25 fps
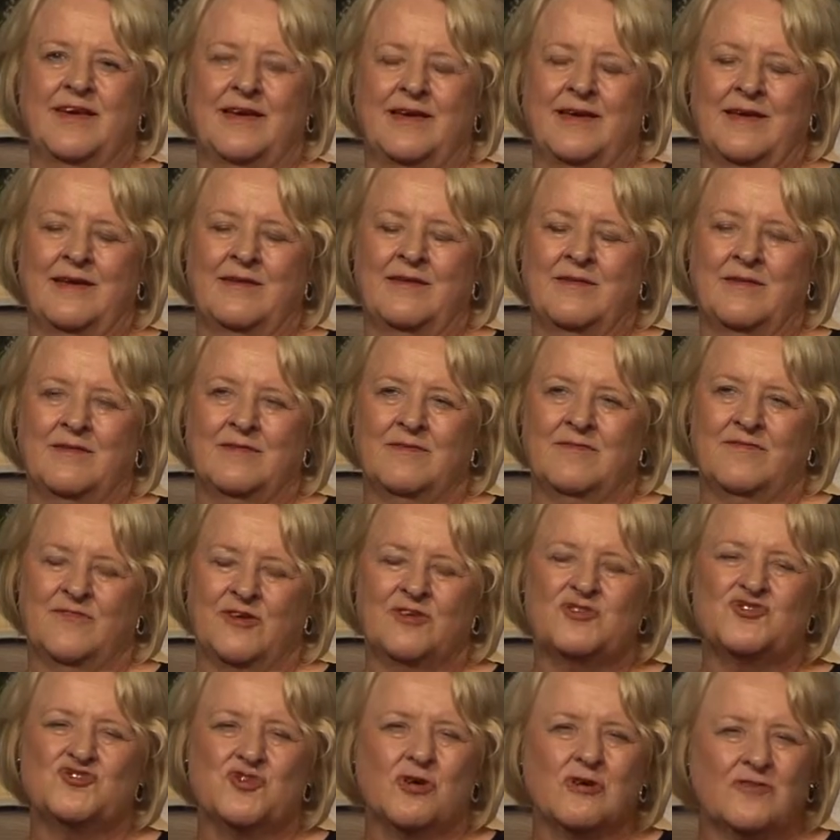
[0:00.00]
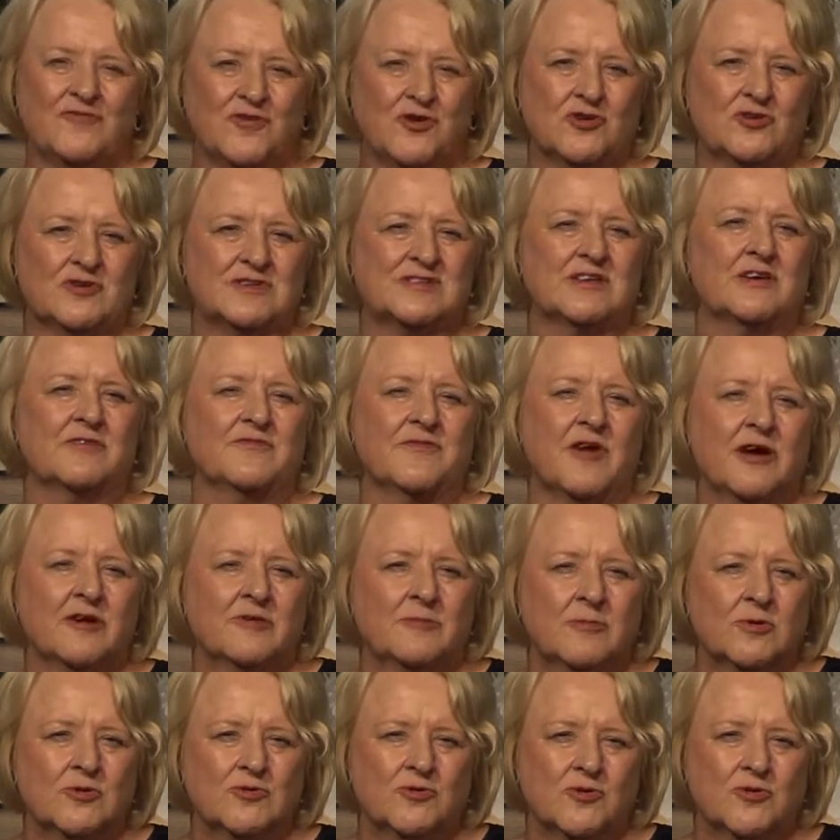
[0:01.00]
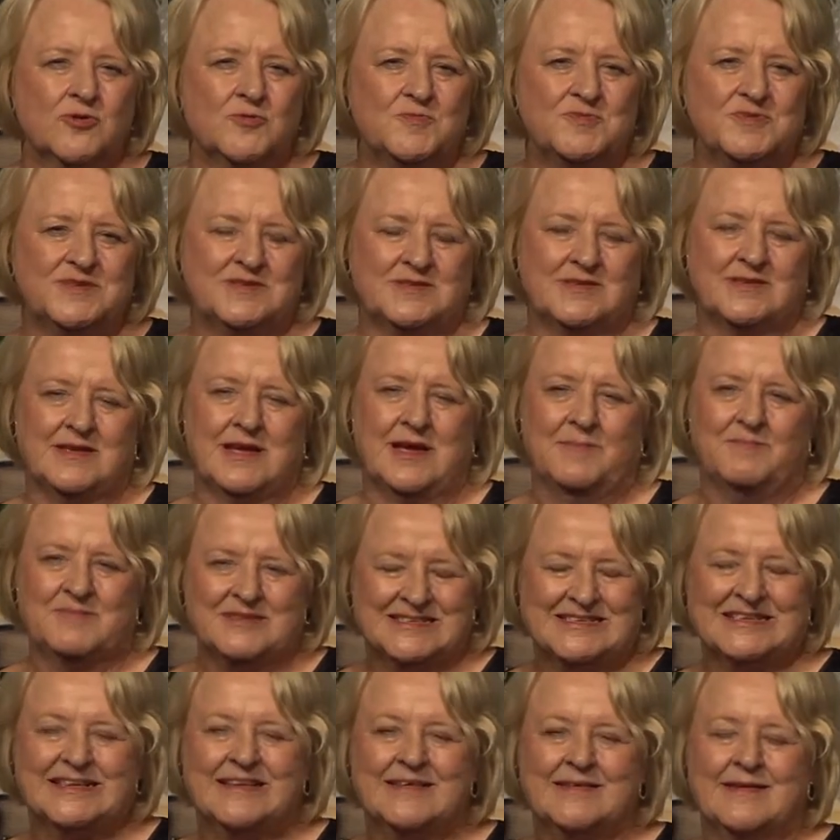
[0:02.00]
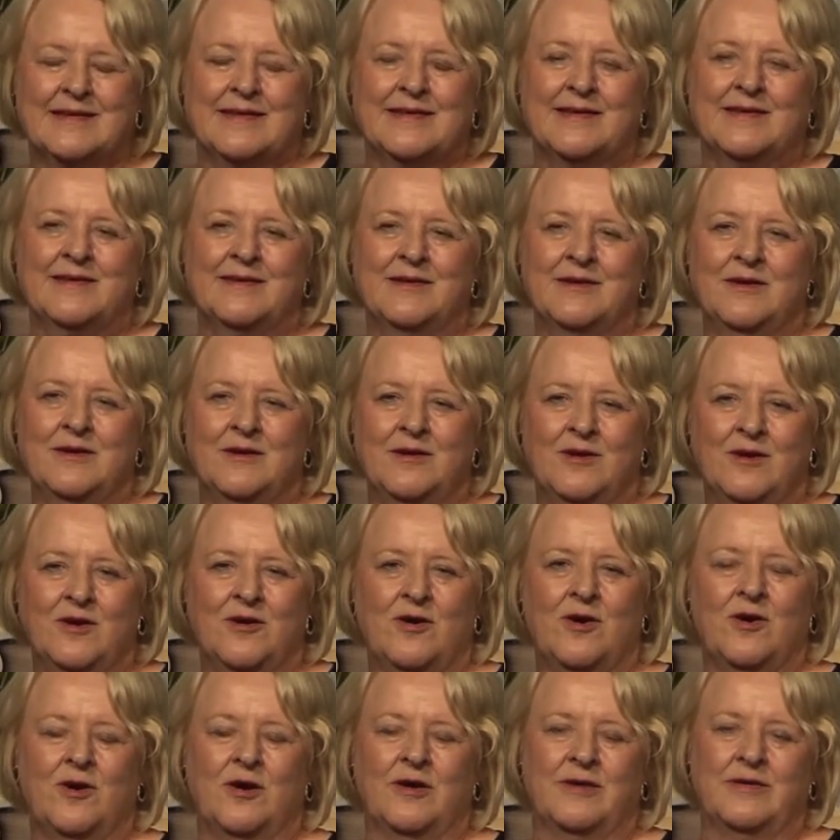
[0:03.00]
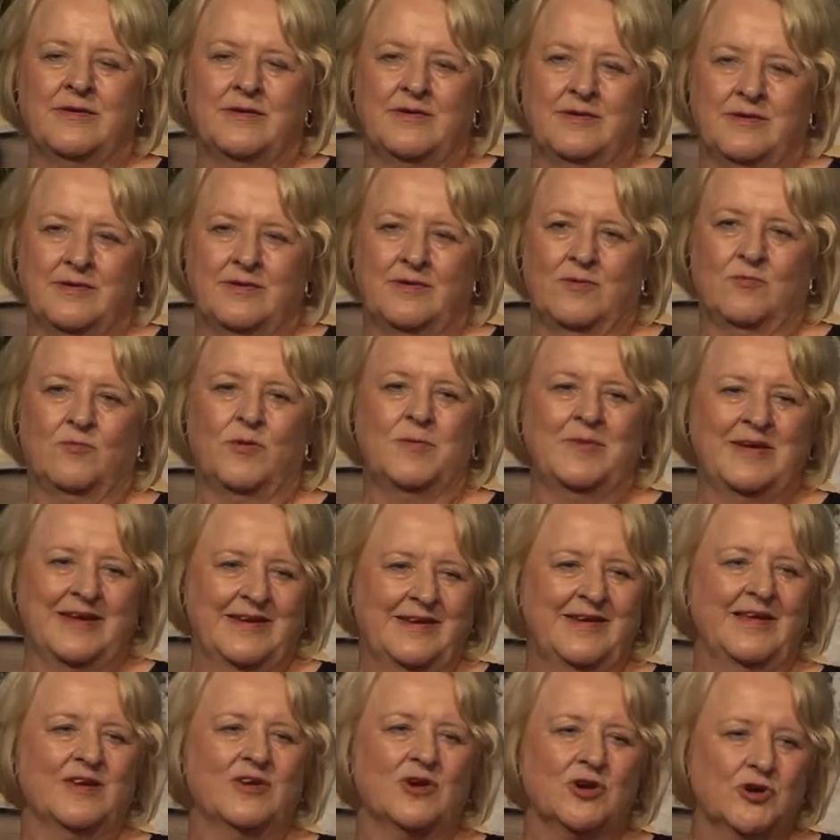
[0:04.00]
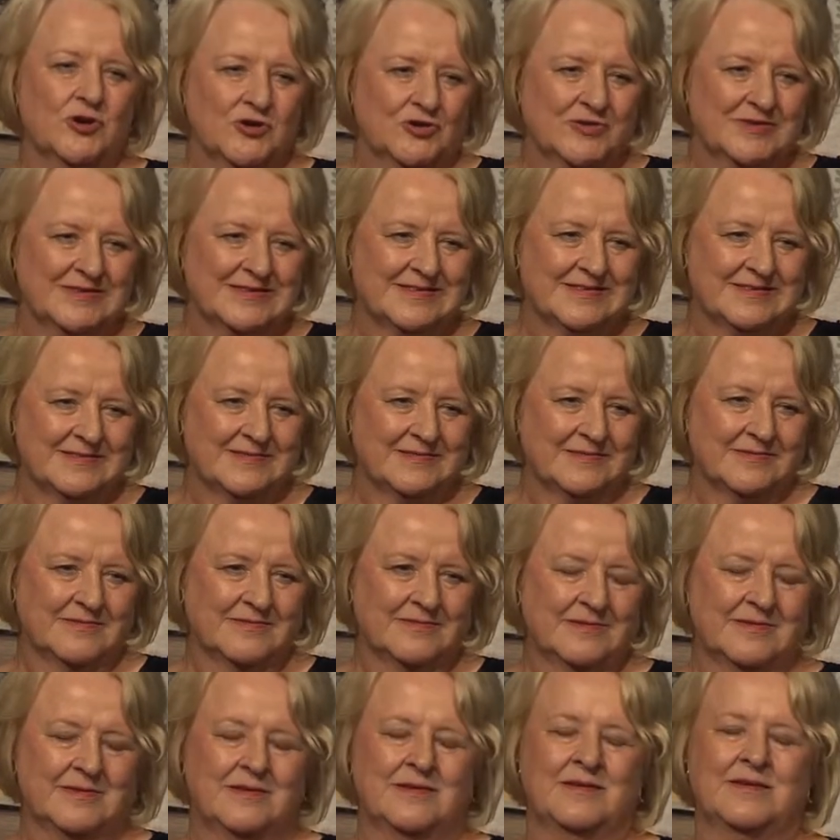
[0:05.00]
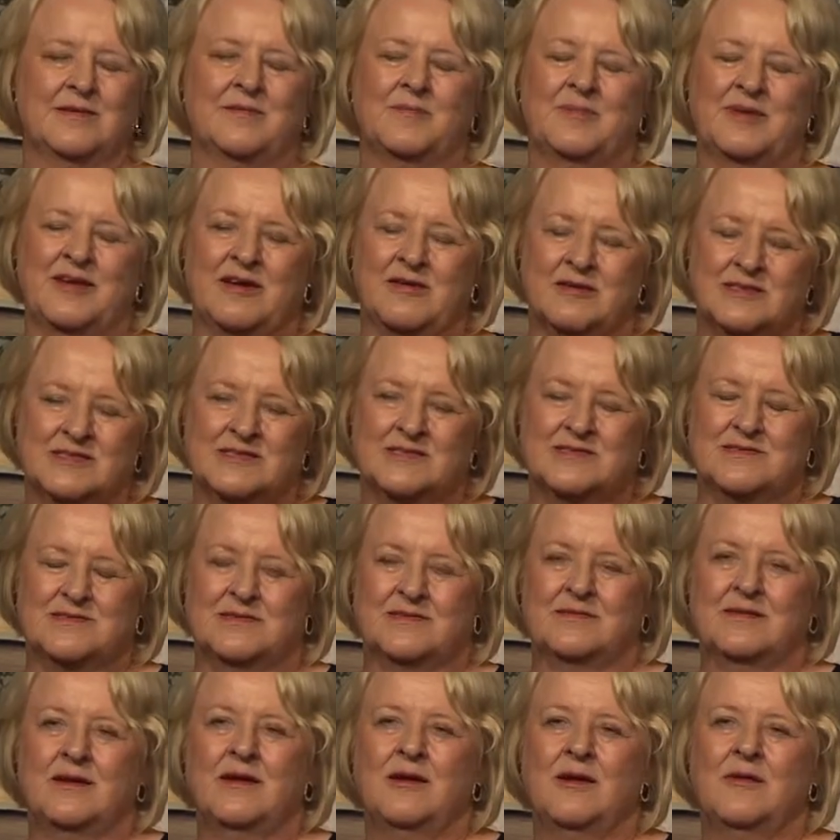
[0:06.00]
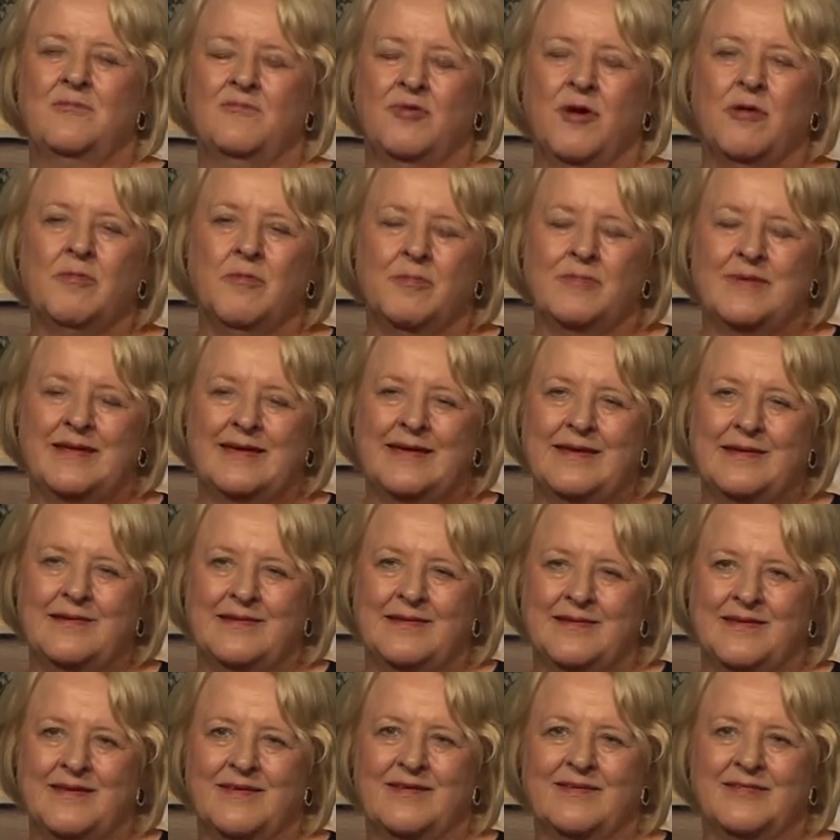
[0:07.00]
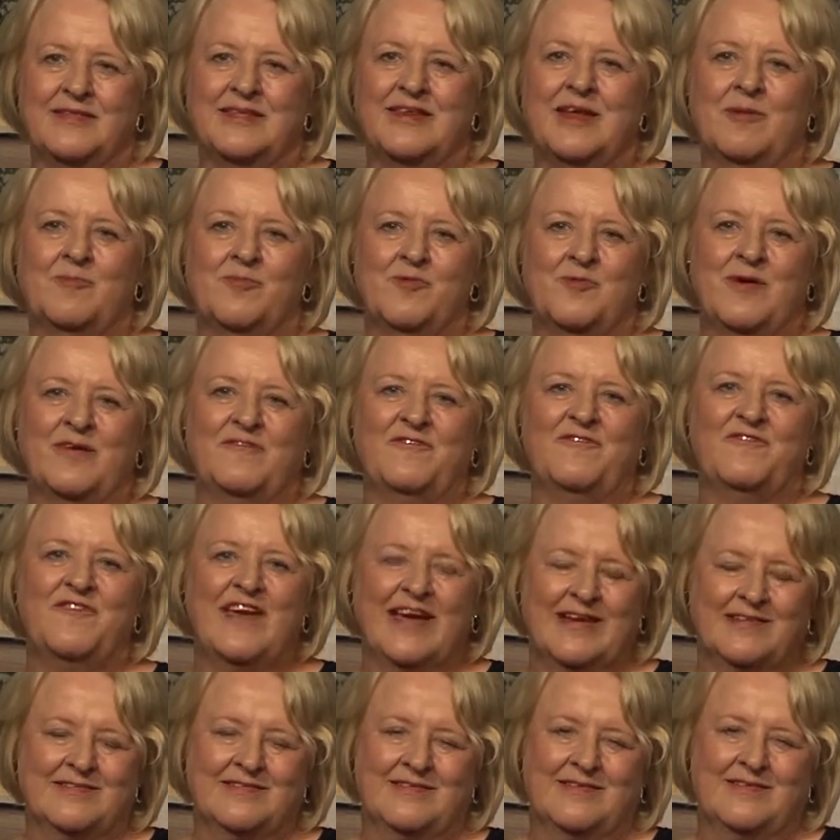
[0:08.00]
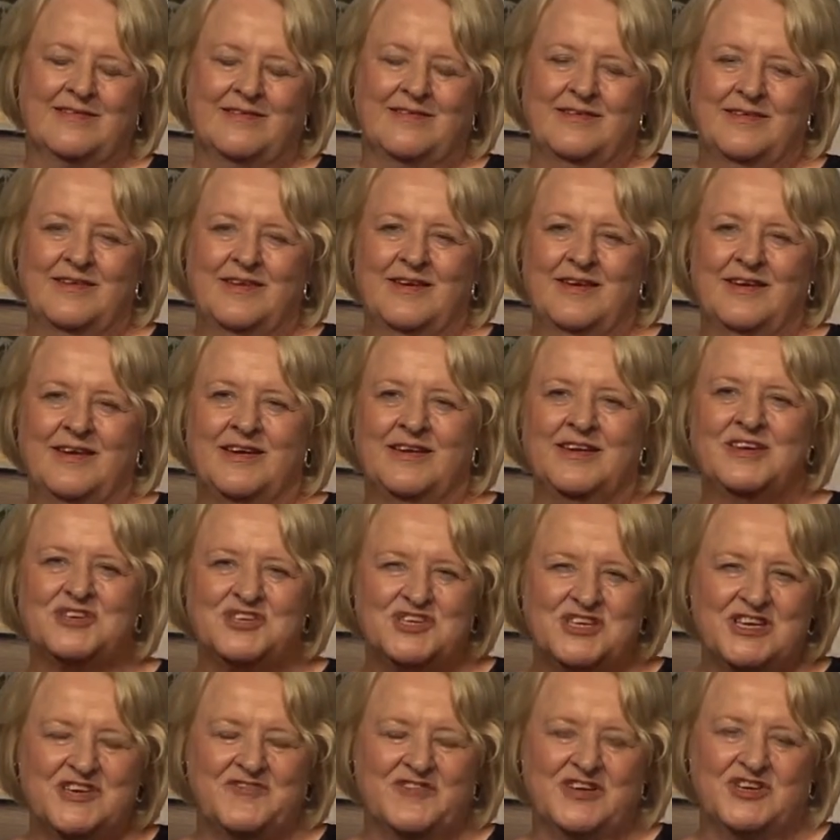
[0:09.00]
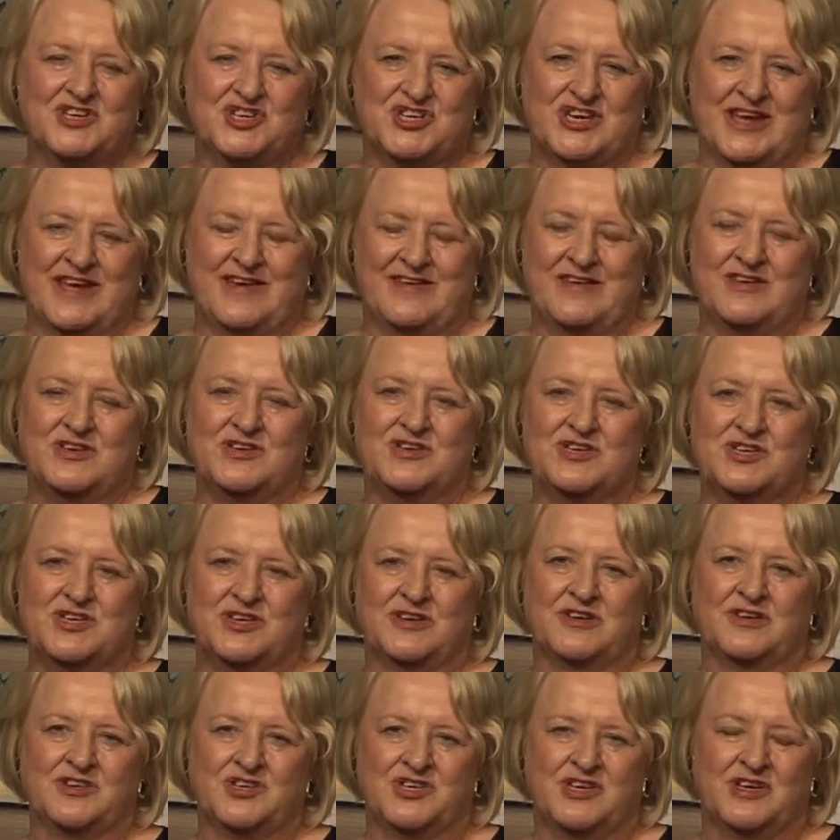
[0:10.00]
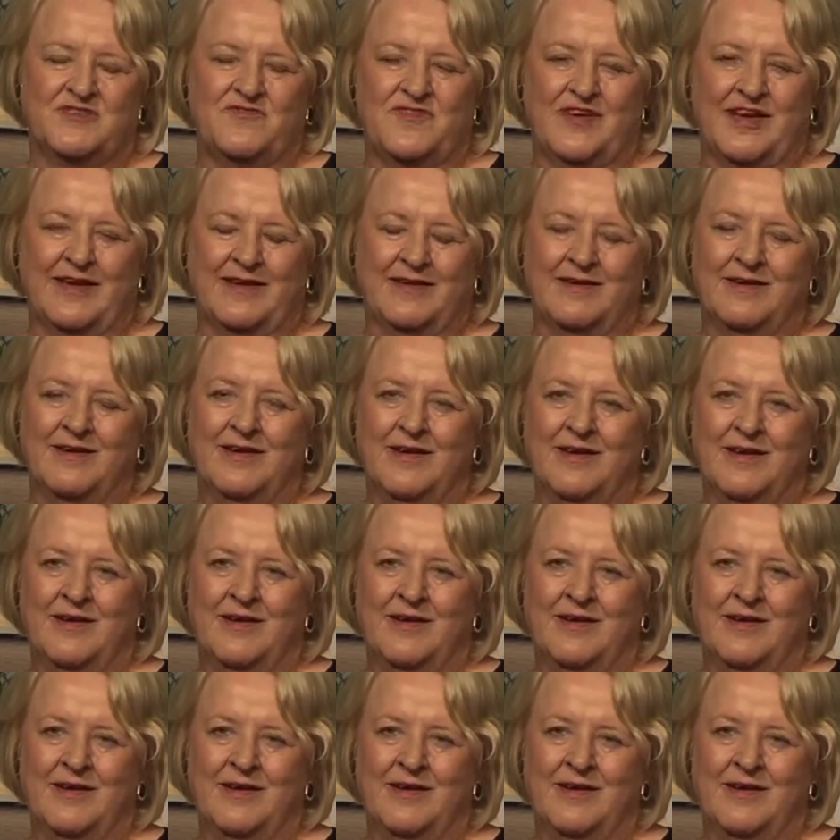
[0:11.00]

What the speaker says: a very strong focus on vulnerable groups and particularly on women and girls, because probably the number one factor in achieving change and achieving